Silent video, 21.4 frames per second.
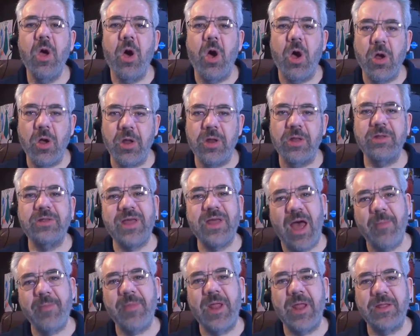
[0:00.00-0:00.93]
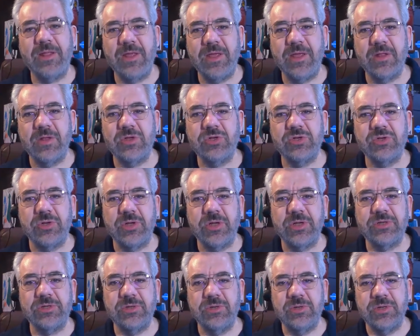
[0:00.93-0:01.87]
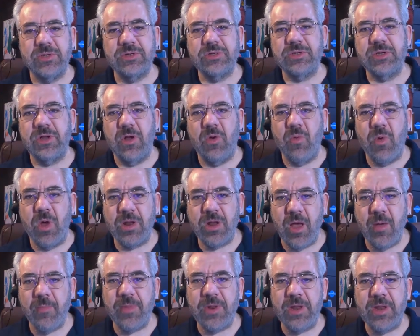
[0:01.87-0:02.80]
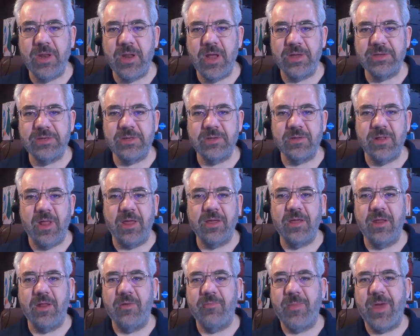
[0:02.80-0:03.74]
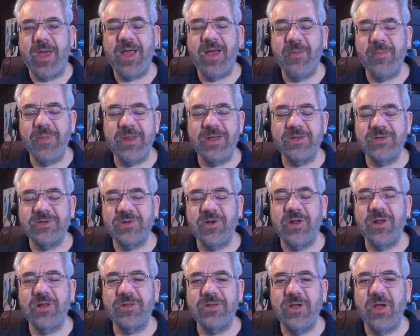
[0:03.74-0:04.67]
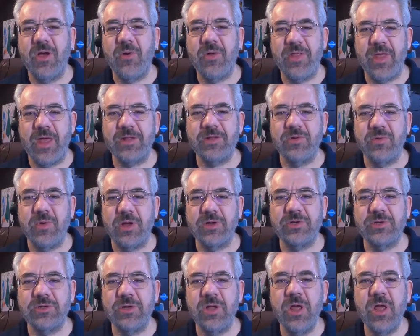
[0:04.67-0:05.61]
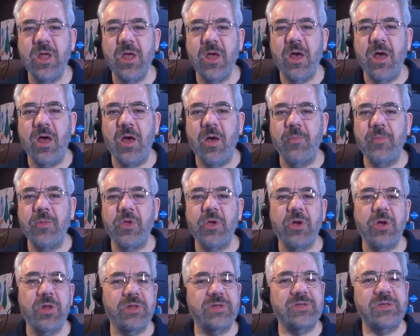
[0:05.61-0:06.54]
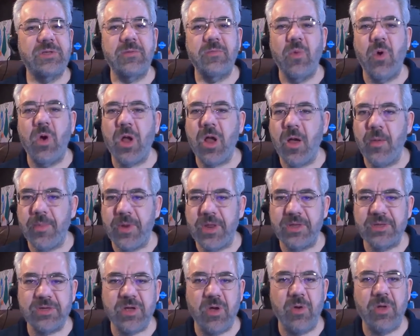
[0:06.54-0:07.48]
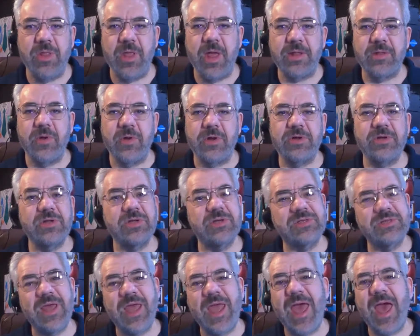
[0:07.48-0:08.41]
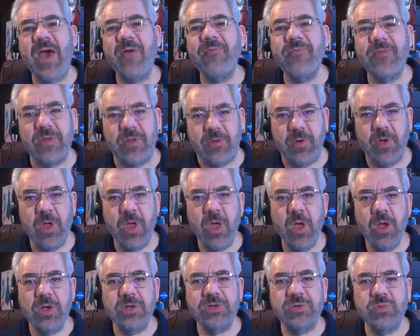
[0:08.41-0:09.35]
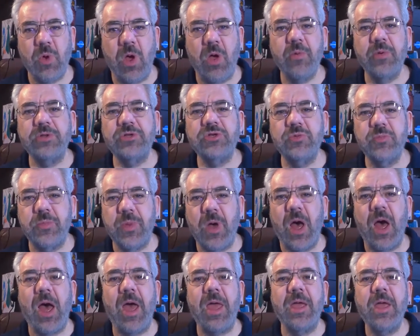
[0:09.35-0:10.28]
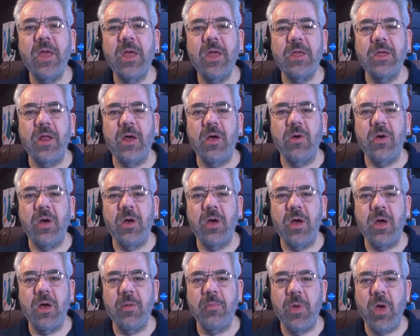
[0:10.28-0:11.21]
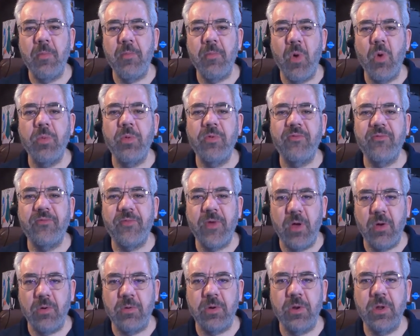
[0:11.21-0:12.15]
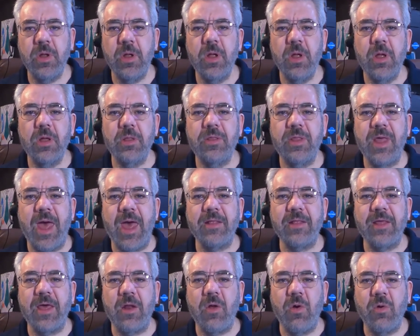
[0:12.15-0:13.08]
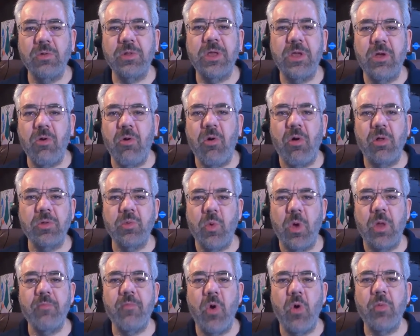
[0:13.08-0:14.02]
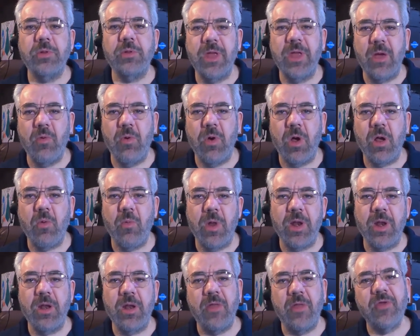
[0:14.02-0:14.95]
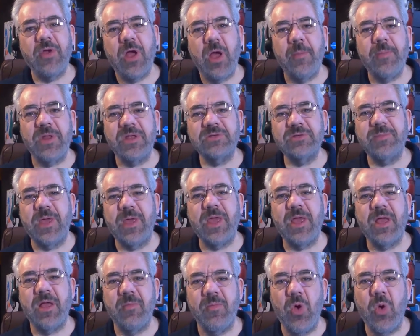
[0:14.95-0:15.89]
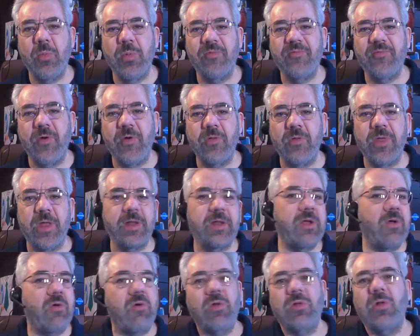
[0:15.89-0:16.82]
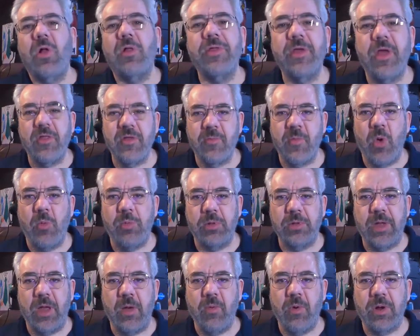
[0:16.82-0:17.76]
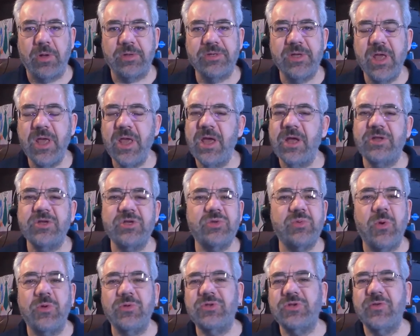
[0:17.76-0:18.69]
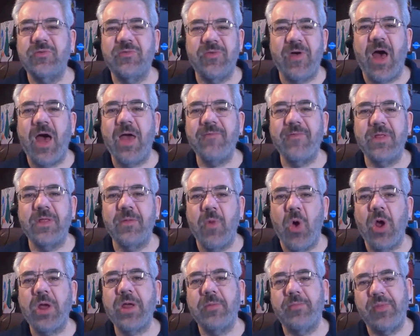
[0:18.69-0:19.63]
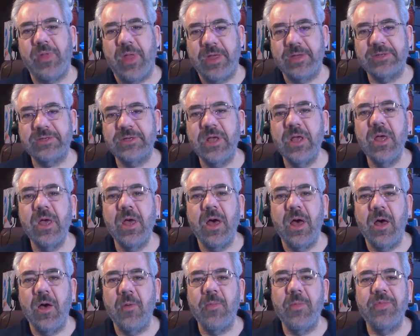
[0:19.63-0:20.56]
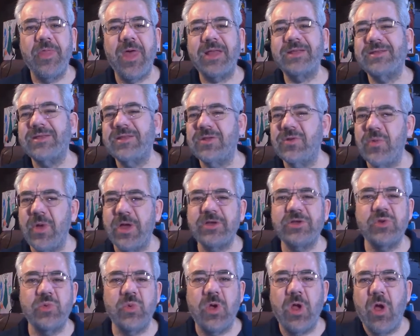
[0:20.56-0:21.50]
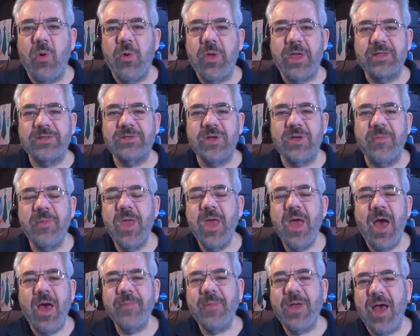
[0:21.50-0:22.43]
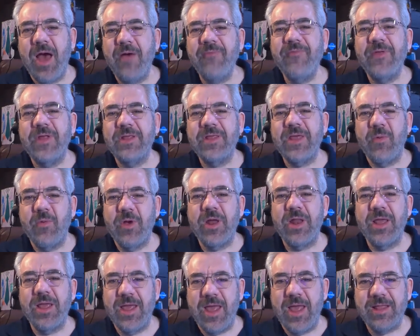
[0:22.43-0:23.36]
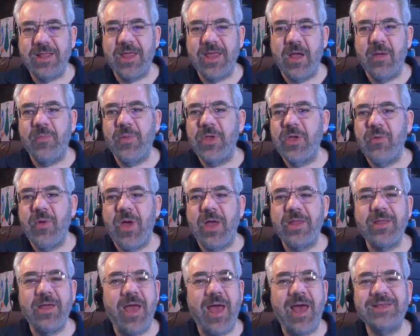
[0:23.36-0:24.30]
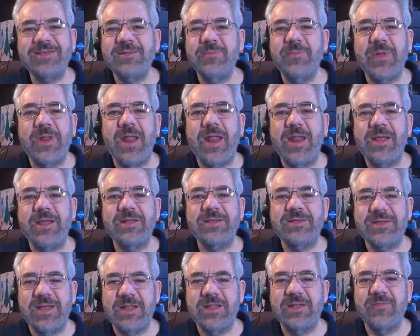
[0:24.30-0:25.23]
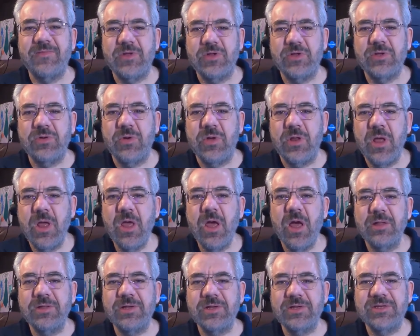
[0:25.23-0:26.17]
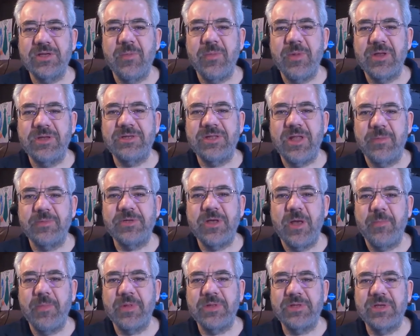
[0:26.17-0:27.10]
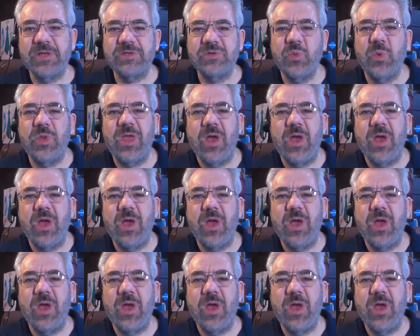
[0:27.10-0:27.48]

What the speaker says: are going to dominate the industry. As soon as, one company does it, like, my company has started to go in that direction, you're going to see more companies go in that direction because they have to. Because why would you buy, a mobile phone that only called one mobile network when another company is making a mobile phone that can call all the mobile networks? It just won't survive in the marketplace. That's the direction we're going in. So I'm confident that we're going to get there, but you're right, there hasn't been any incentive to do it until somebody steps up and says we